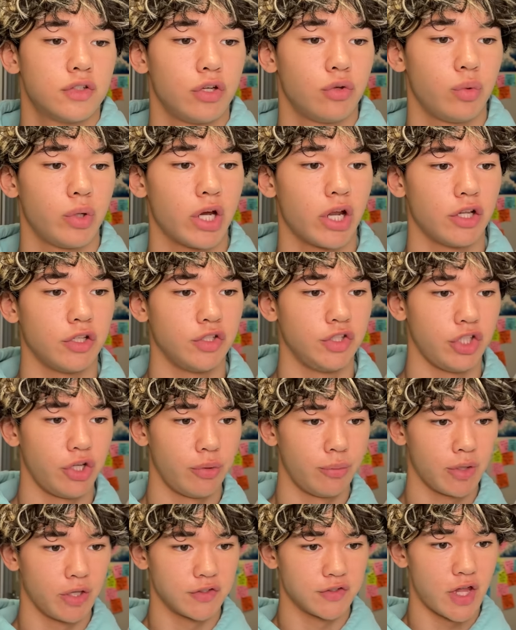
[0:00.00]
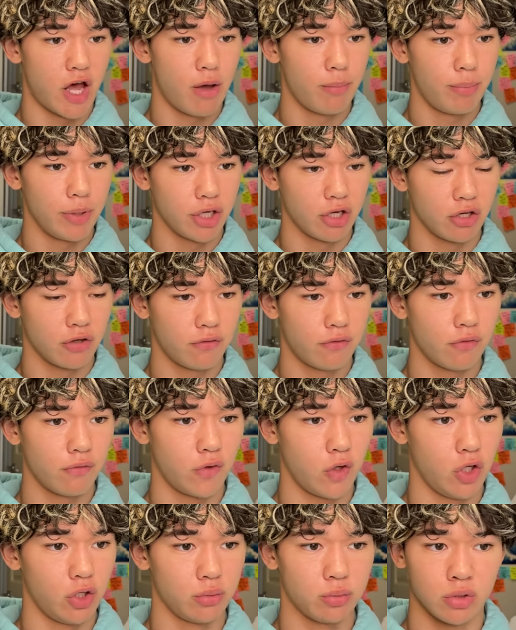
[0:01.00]
like we got a gym that's not big enough for
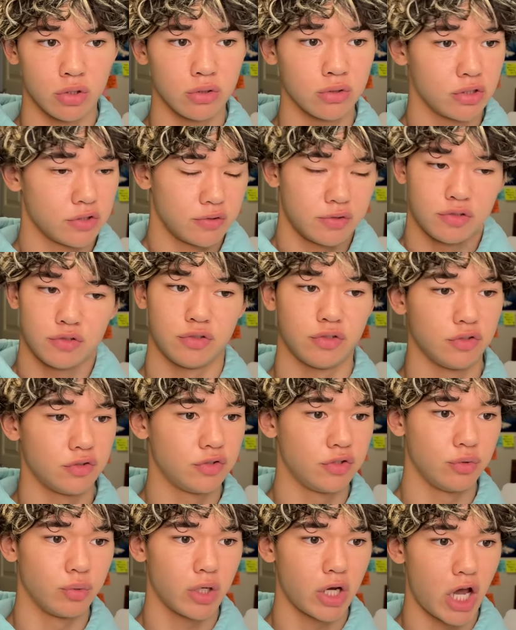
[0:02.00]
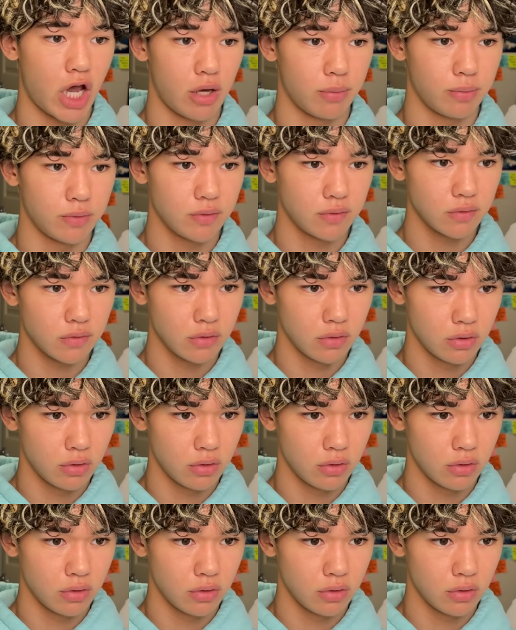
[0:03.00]
volleyball. Let's just see what happens.